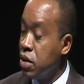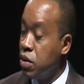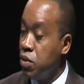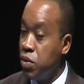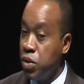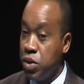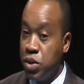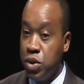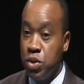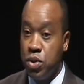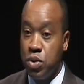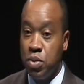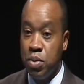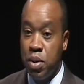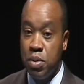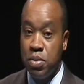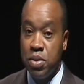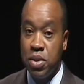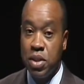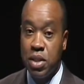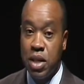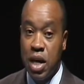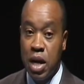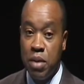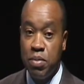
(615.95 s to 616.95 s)
which is to be able
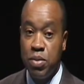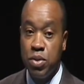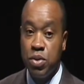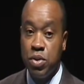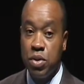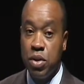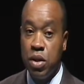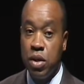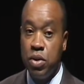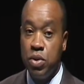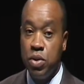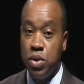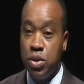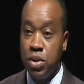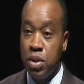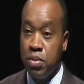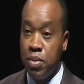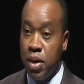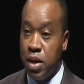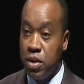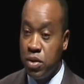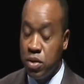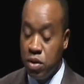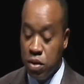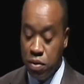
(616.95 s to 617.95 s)
to tap into huge
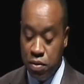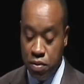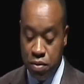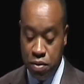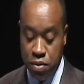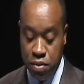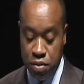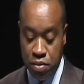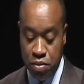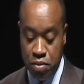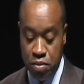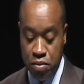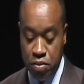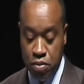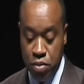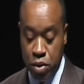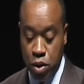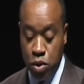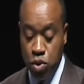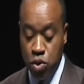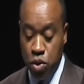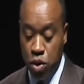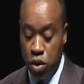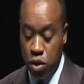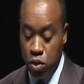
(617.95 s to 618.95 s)
amounts of
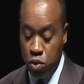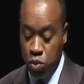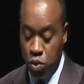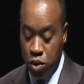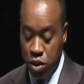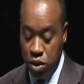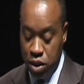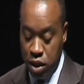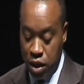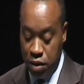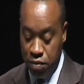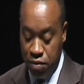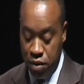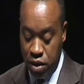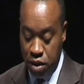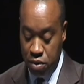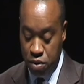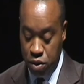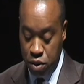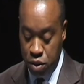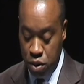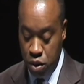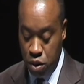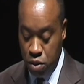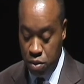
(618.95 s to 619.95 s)
salt water
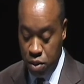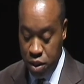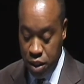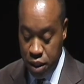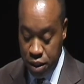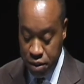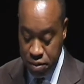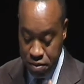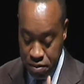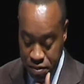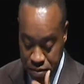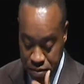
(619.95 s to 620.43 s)
available globally.